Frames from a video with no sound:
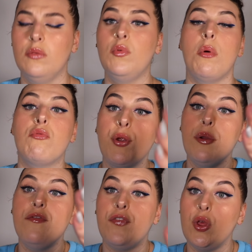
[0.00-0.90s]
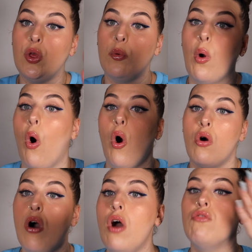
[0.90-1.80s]
We were rooting for you. We're
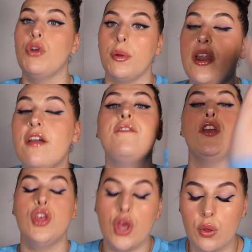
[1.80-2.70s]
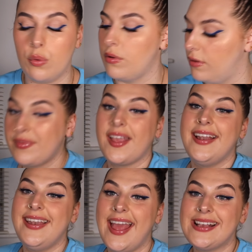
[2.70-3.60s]
all rooting for you.
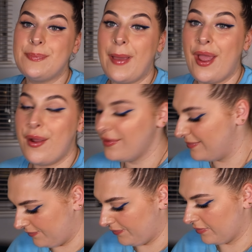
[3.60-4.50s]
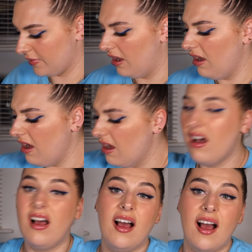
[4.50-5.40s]
Next pair.
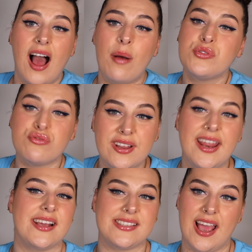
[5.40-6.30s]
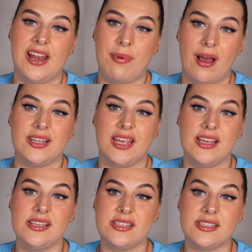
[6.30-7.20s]
Oh, I was really excited about
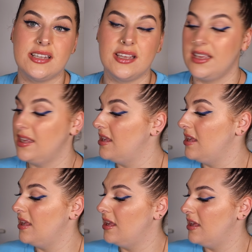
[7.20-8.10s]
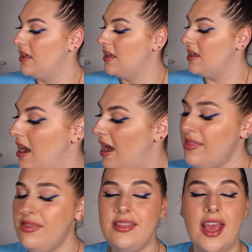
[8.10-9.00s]
these.
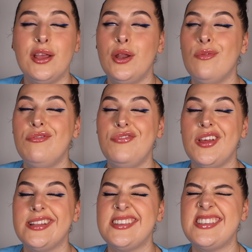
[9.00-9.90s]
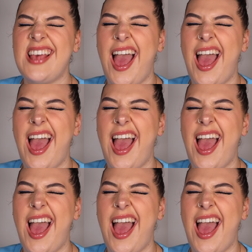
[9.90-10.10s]
And they don't fit.